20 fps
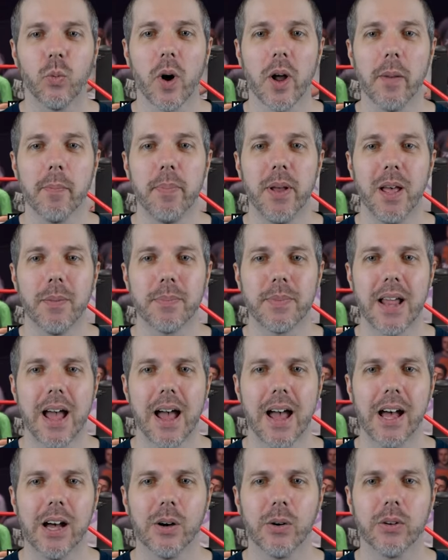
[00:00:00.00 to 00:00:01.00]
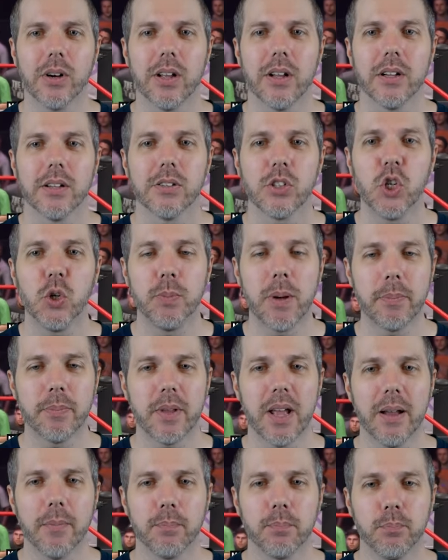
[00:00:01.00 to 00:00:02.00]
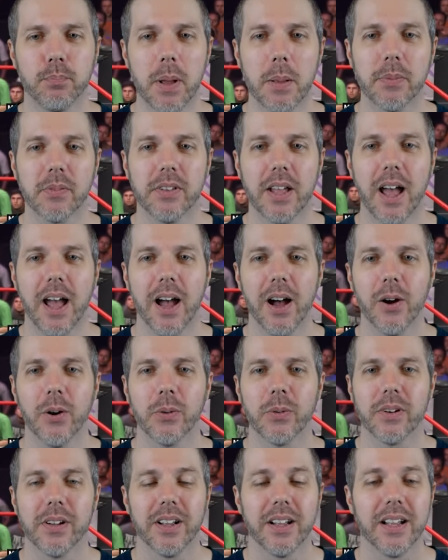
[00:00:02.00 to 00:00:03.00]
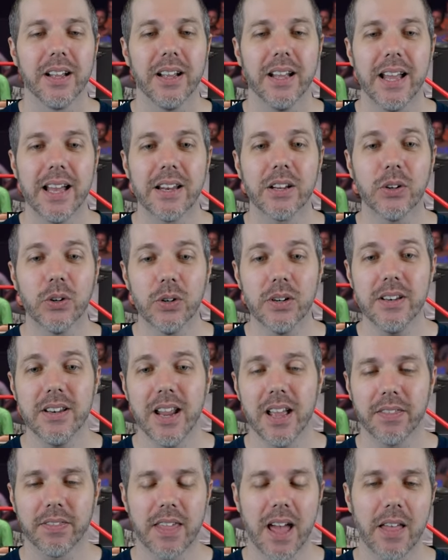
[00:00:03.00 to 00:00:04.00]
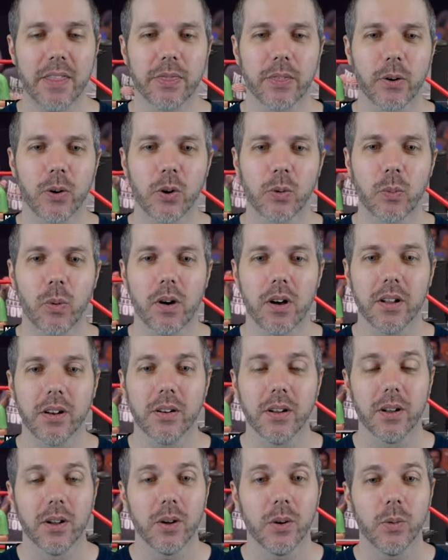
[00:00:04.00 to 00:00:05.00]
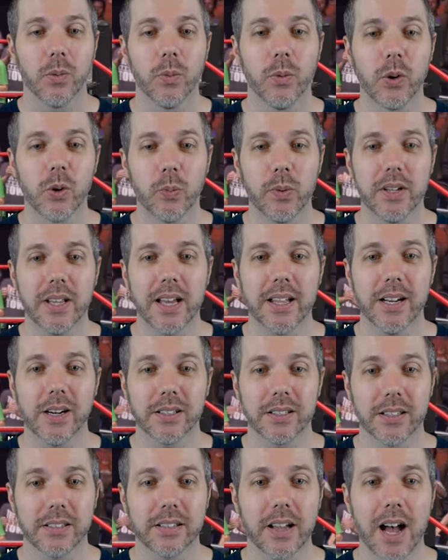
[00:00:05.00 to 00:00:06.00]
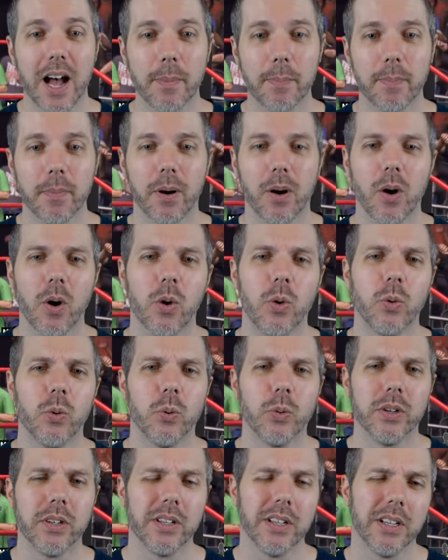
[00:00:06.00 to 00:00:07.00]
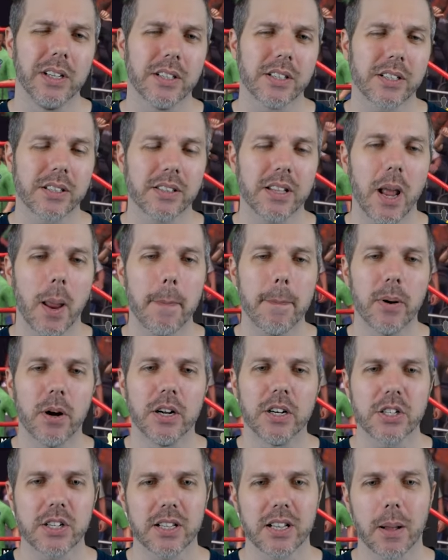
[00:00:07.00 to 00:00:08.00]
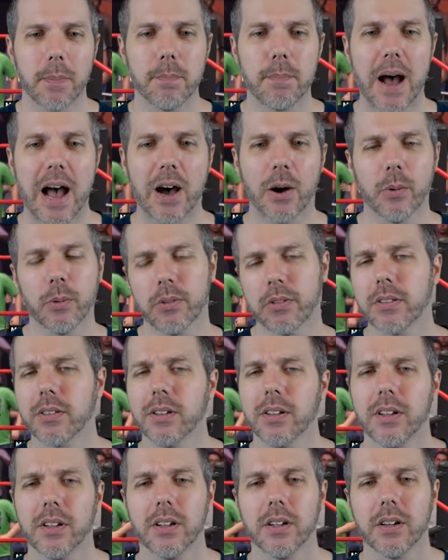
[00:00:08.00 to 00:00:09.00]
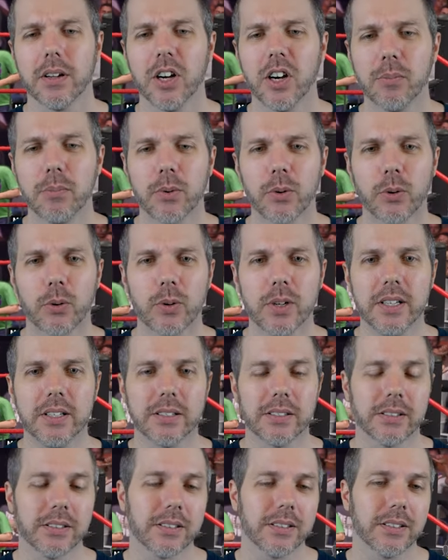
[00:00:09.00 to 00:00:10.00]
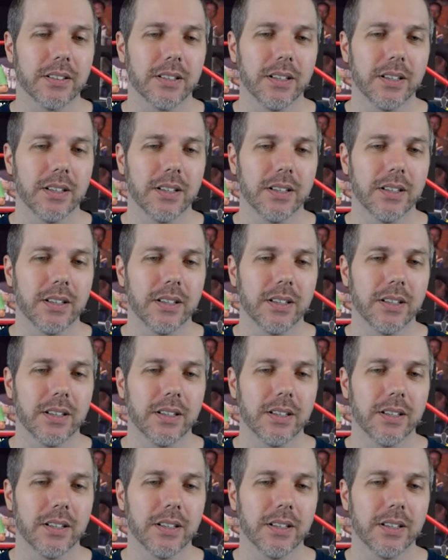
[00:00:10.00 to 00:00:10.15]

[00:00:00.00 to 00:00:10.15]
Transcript: One pip down. Two pip de pips down, and couldn't get that third one. What do we get here at the top? Oh, just a punch to the mouth of Maurice.